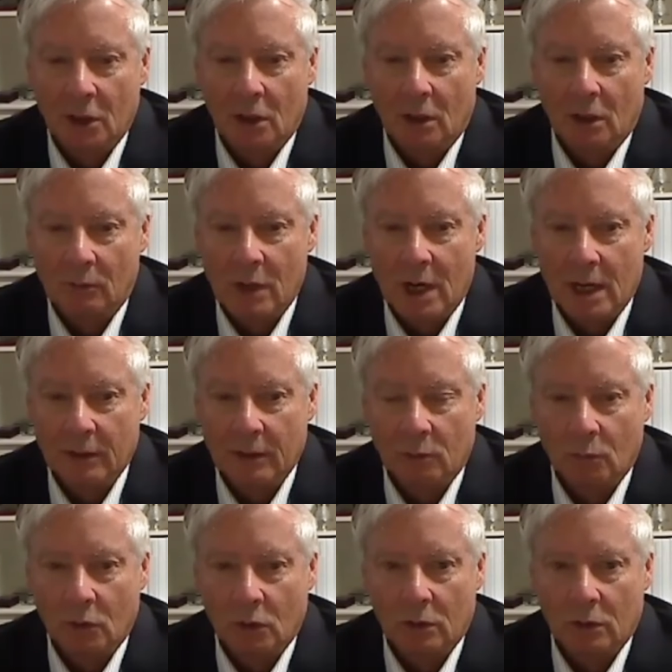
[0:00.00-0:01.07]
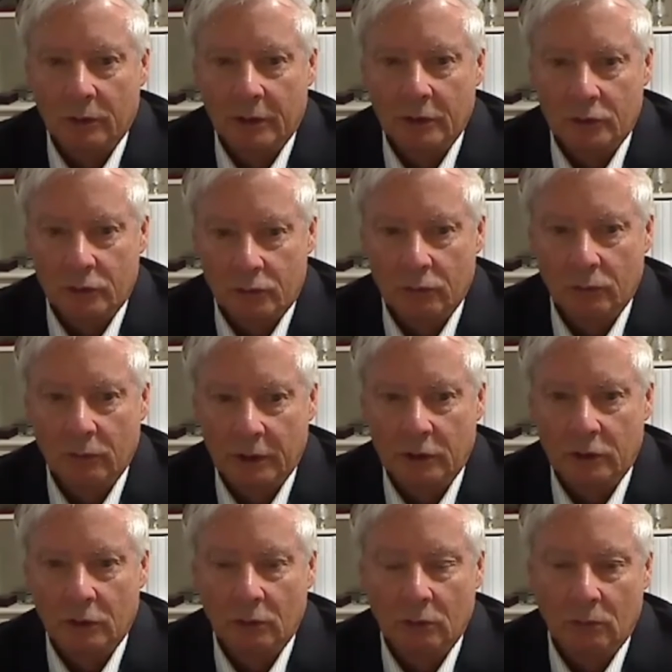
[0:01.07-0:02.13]
around the world and truly
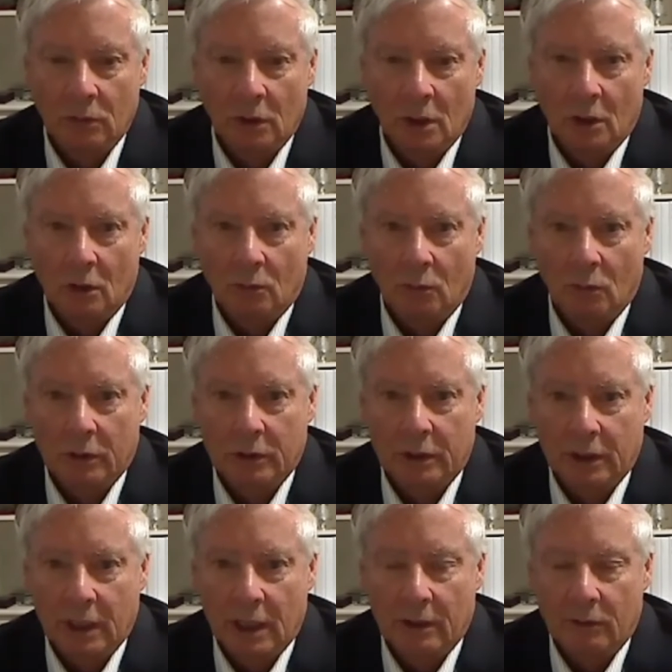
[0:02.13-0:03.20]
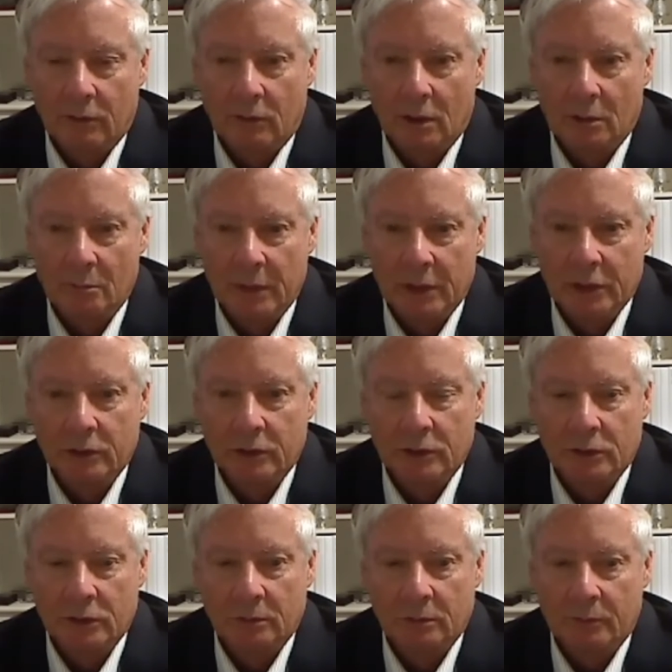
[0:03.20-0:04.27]
do work together on
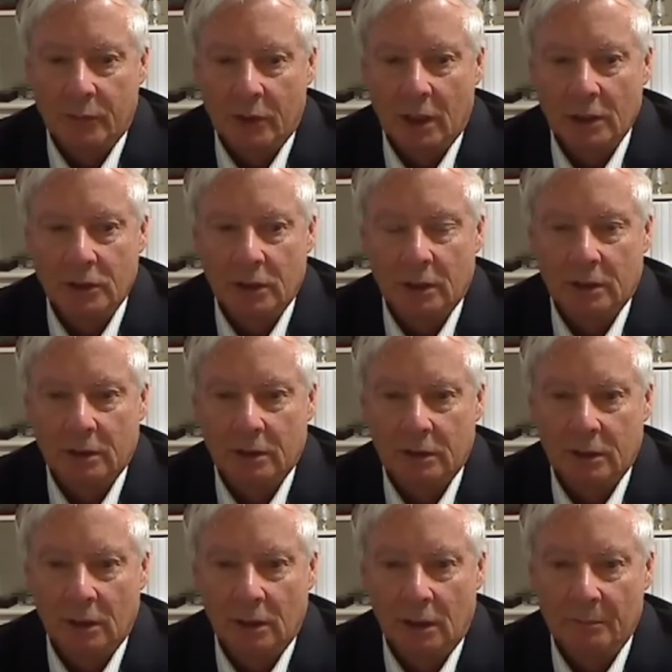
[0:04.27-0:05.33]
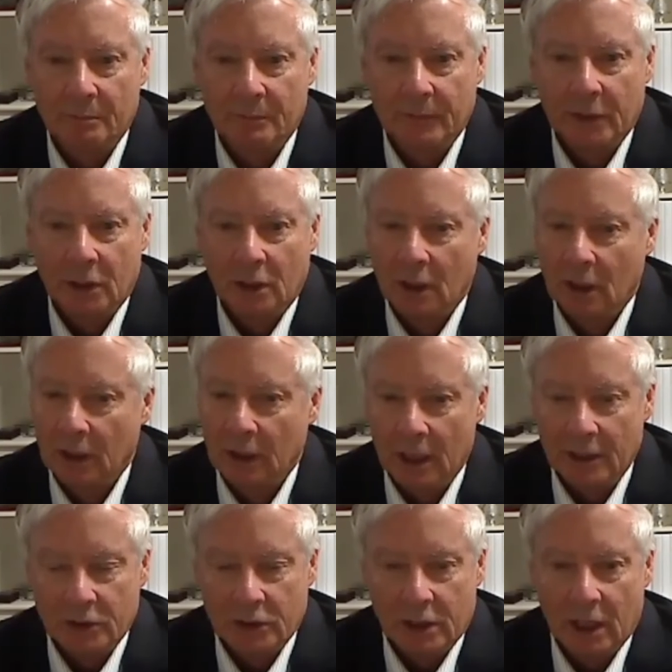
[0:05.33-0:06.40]
missions and projects and
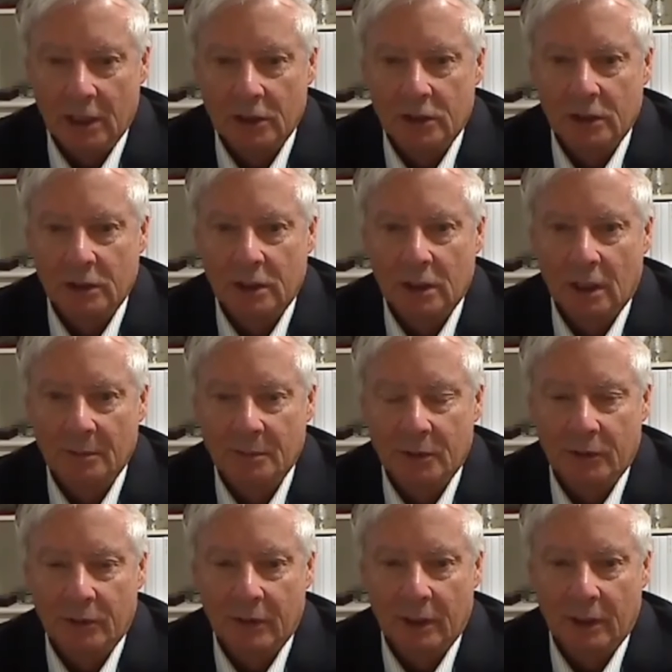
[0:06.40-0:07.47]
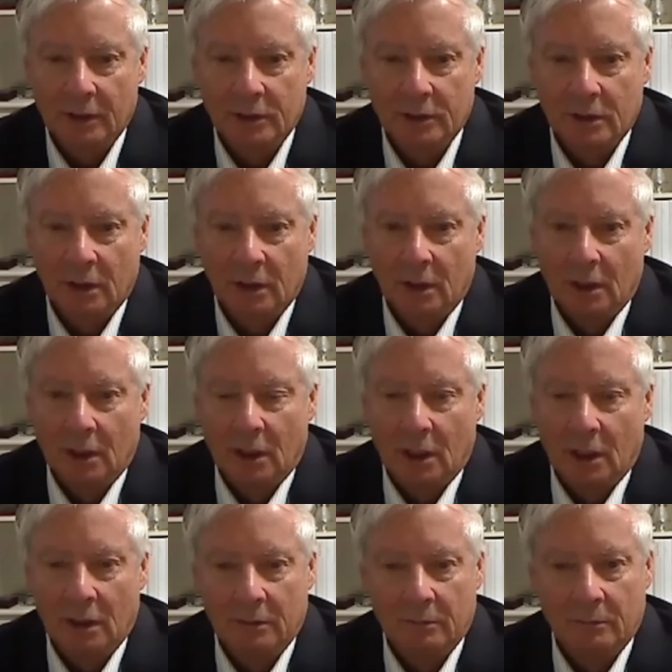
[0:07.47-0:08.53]
education types of things.
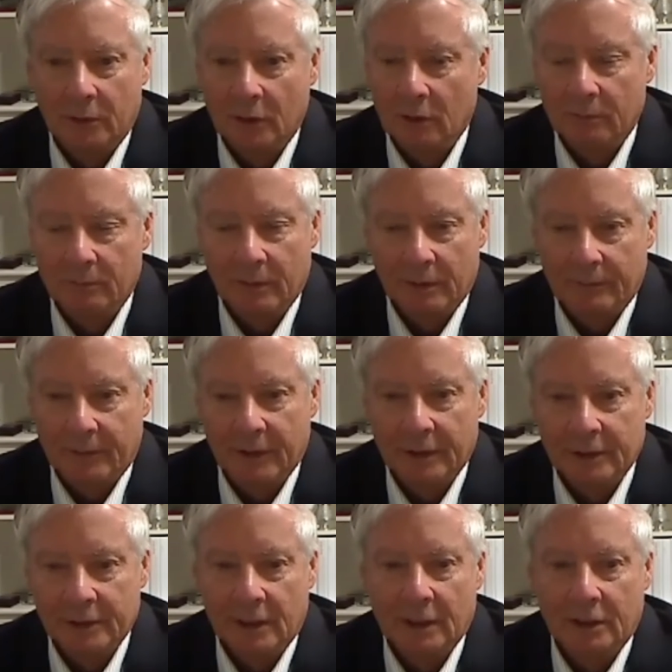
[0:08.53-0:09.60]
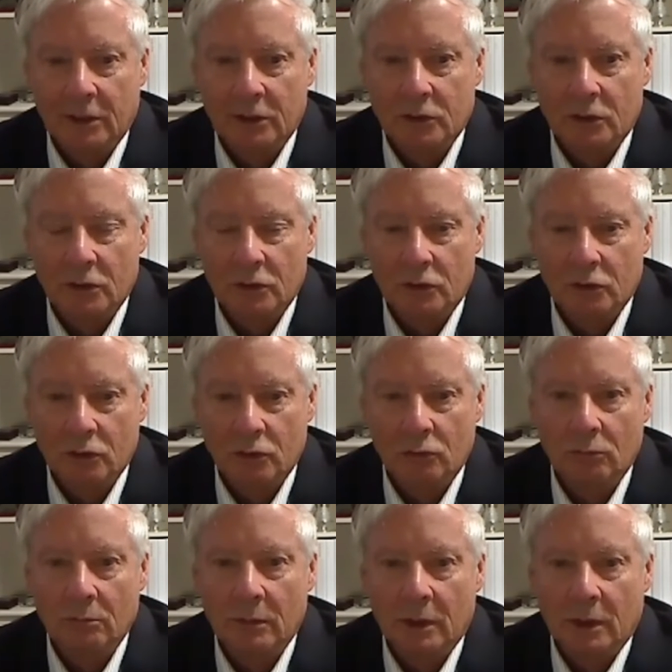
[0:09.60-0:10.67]
And, you know, things like this in
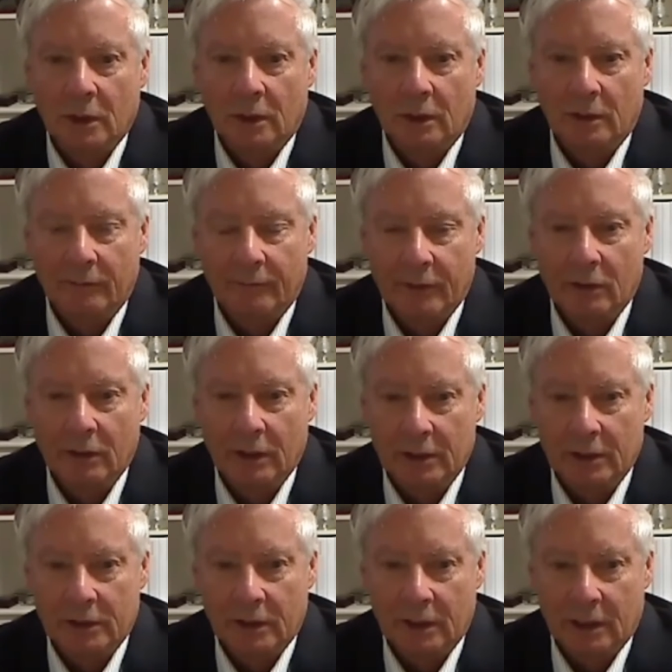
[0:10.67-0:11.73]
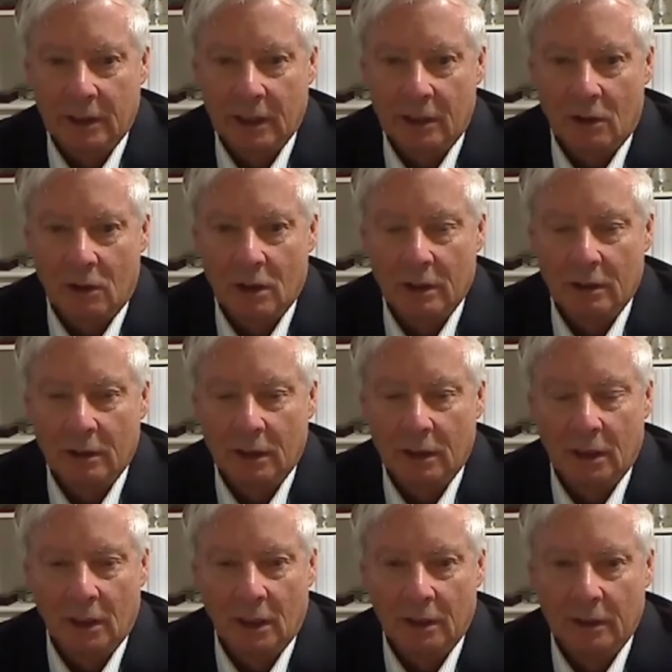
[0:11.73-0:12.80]
Zoom, they're very easy to get on,
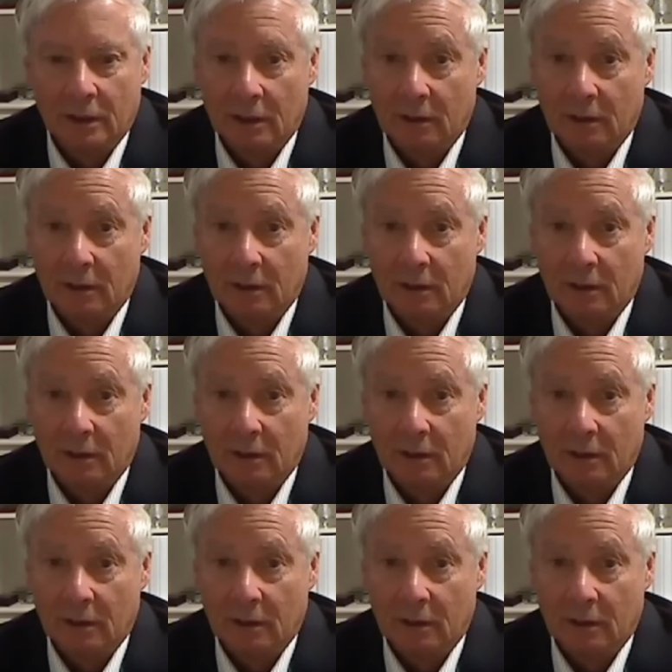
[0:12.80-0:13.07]
and